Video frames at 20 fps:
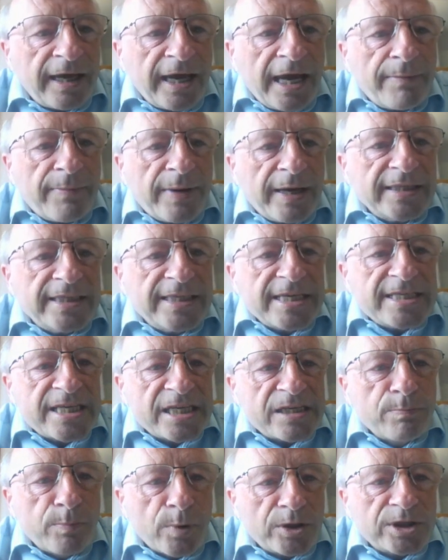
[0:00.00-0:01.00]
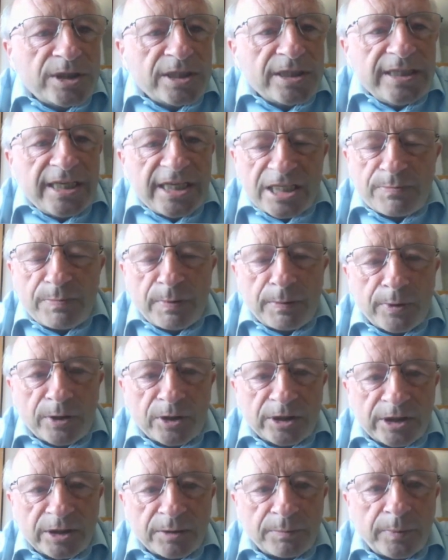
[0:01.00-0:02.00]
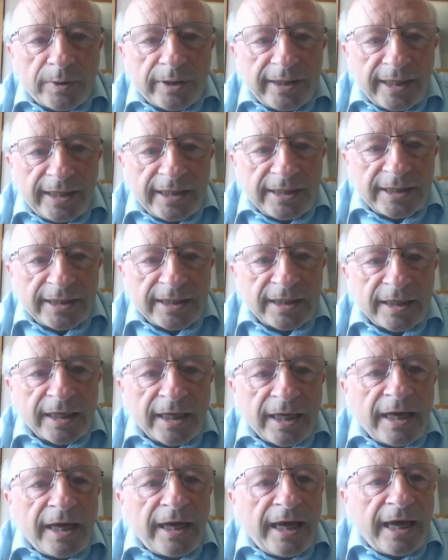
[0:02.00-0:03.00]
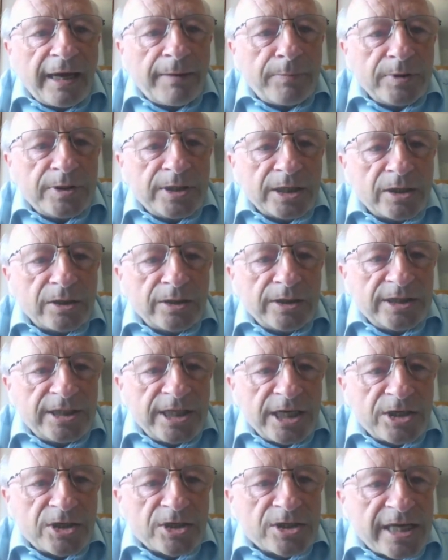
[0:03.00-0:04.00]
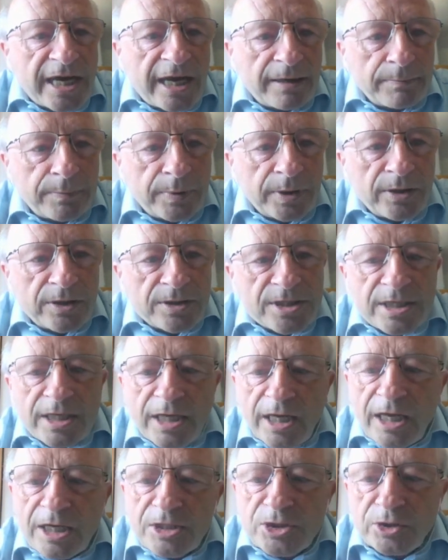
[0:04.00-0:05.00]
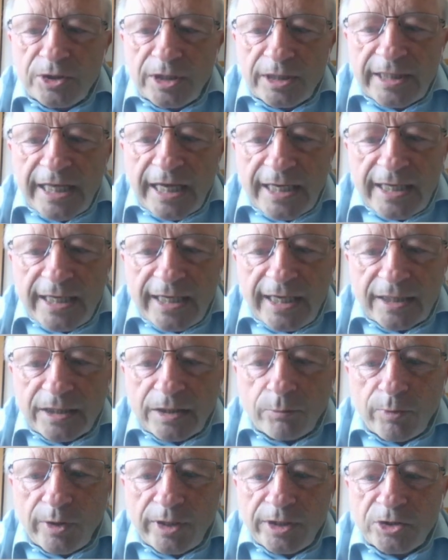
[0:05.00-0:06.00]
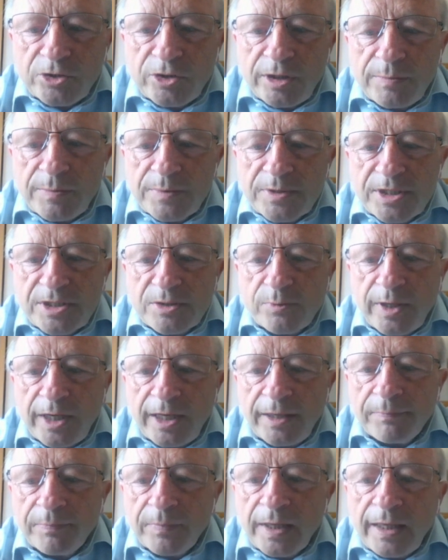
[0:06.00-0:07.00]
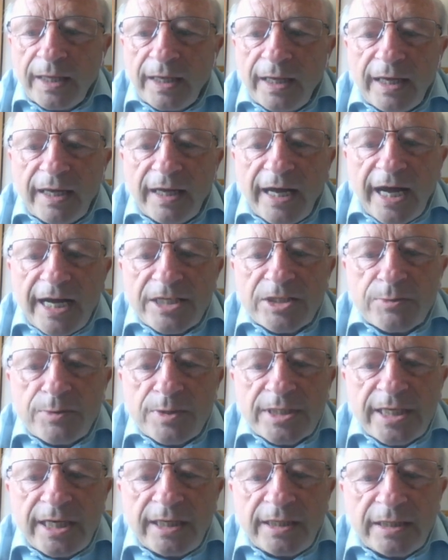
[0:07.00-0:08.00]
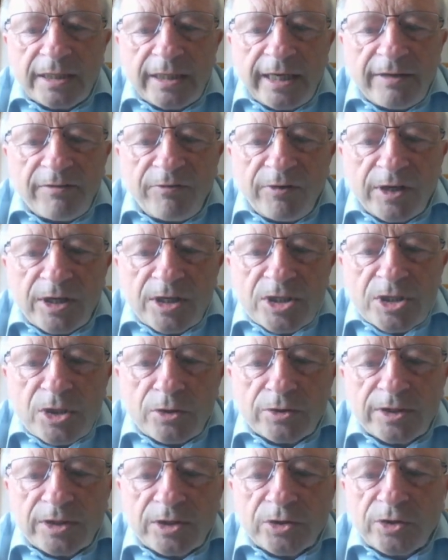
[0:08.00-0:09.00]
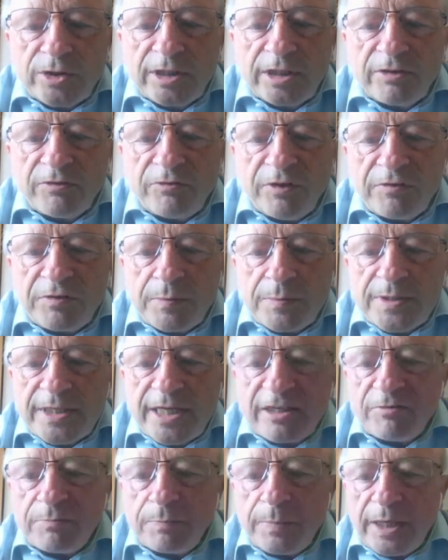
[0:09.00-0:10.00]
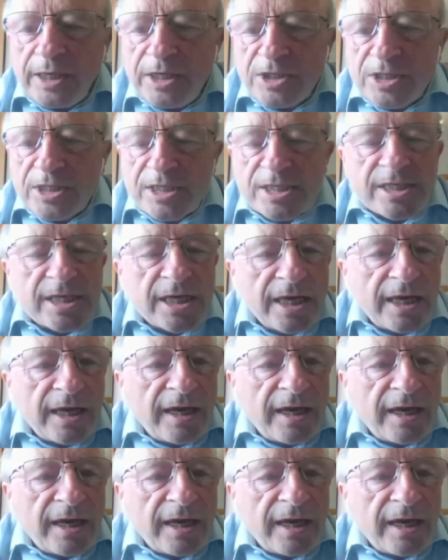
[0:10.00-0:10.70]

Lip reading: And this is much needs to be picked up by anything, particularly teachers and parents, so that they can get the right treatments as well. As we were saying, the figures showed that 30 to 50% of patients